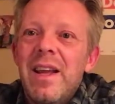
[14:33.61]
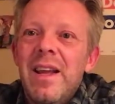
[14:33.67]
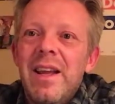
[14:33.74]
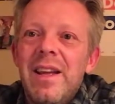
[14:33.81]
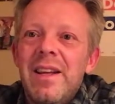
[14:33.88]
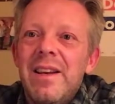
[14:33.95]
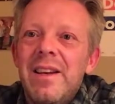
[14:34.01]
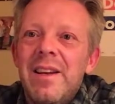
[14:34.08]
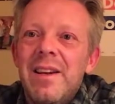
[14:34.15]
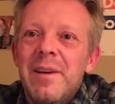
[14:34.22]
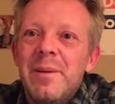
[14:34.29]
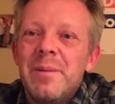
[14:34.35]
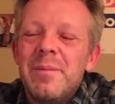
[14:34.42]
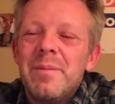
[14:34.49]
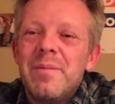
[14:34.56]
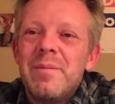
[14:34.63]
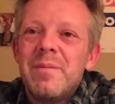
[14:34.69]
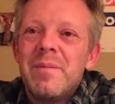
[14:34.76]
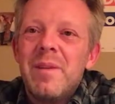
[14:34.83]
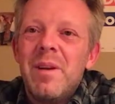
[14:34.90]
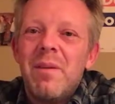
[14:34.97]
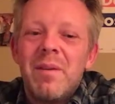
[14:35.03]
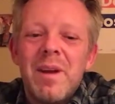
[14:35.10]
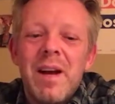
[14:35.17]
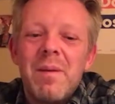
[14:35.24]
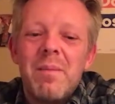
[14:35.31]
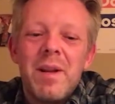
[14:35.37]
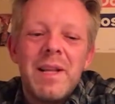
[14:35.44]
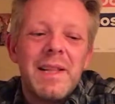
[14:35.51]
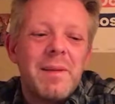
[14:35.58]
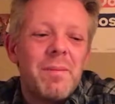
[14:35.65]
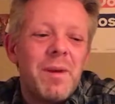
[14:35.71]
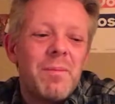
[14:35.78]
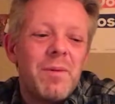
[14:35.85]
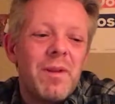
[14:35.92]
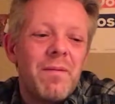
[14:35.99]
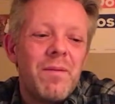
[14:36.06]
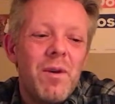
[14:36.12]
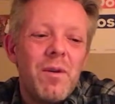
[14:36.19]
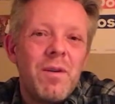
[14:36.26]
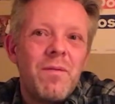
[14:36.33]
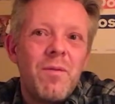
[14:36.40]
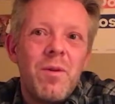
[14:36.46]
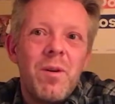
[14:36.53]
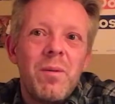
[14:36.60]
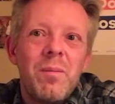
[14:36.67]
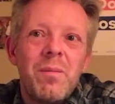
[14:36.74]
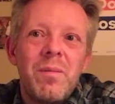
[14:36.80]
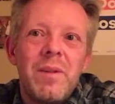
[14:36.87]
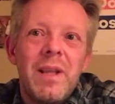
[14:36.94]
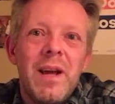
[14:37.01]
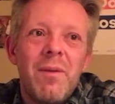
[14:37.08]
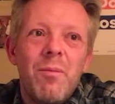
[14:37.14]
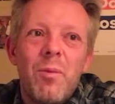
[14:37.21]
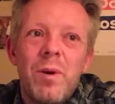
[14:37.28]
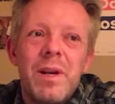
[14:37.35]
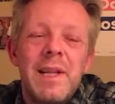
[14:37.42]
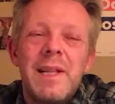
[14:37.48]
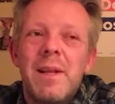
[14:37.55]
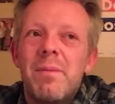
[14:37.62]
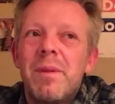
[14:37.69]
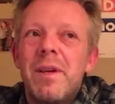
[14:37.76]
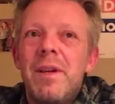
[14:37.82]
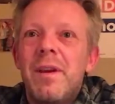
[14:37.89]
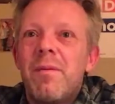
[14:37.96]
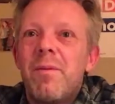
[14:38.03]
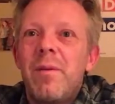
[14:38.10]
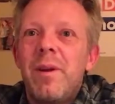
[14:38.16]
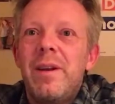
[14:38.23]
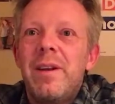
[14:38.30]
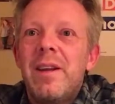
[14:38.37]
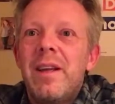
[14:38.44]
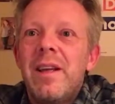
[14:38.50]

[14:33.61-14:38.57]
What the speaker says: and God bless the people that voted for him, that wanted something different,